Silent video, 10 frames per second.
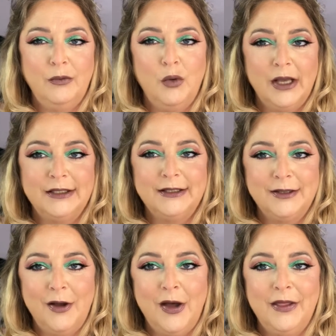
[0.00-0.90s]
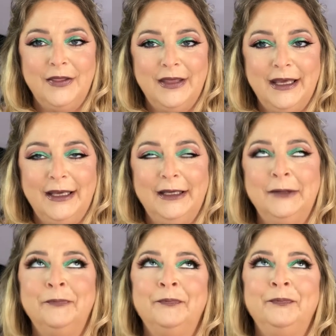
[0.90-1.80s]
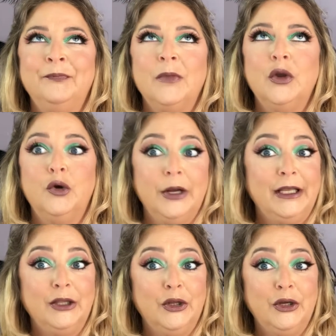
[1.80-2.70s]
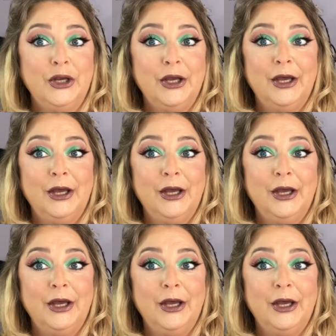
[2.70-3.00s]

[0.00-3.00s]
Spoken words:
was not the green look